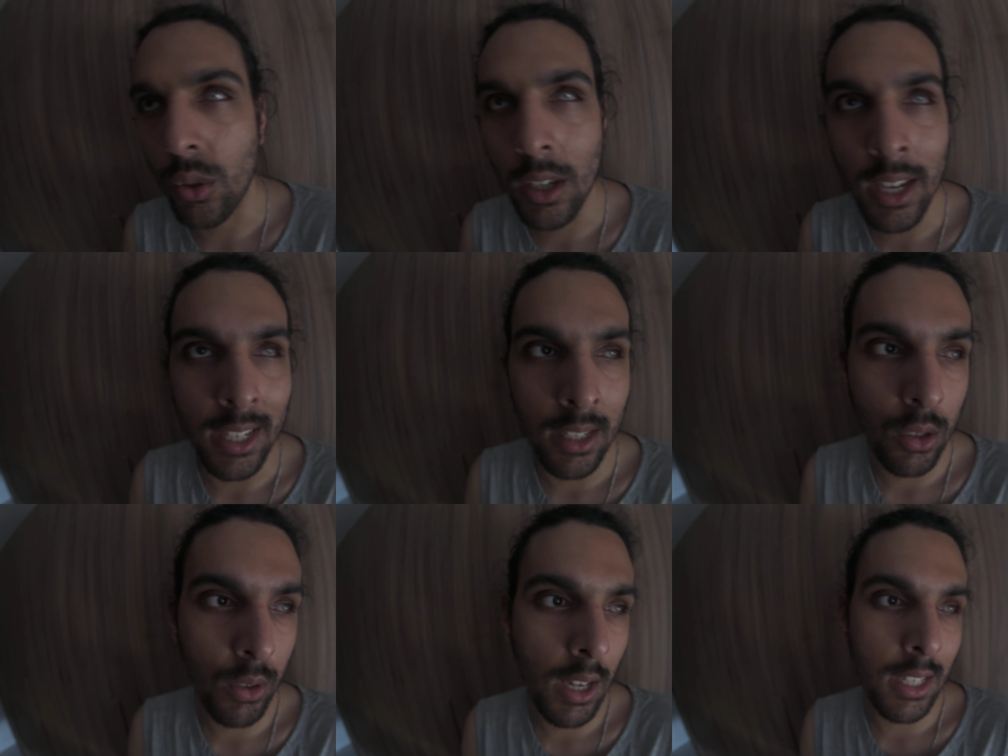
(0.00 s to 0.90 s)
okay.
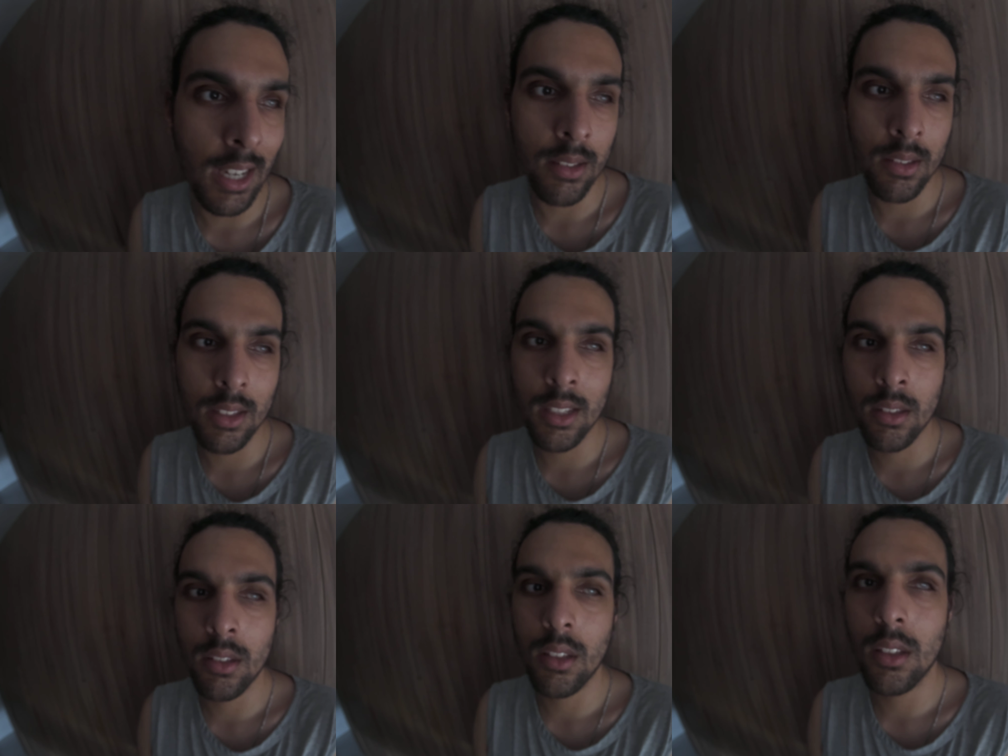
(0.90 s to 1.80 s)
Okay, guys, that's